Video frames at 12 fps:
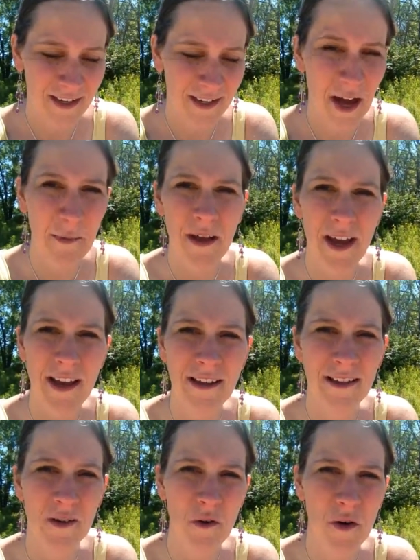
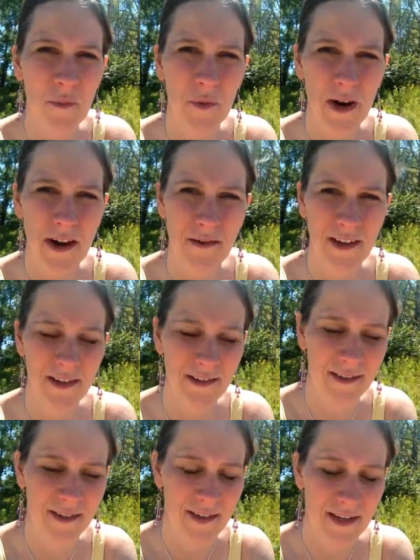Cupcakes or
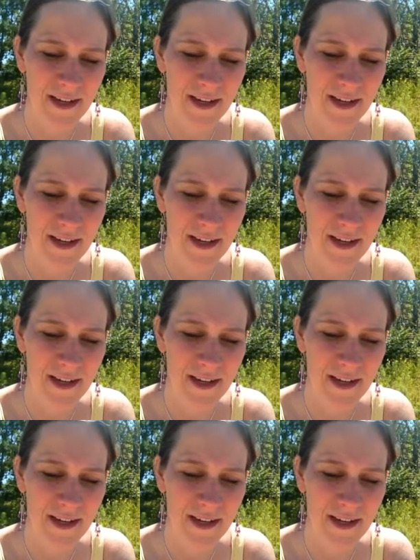Brownies?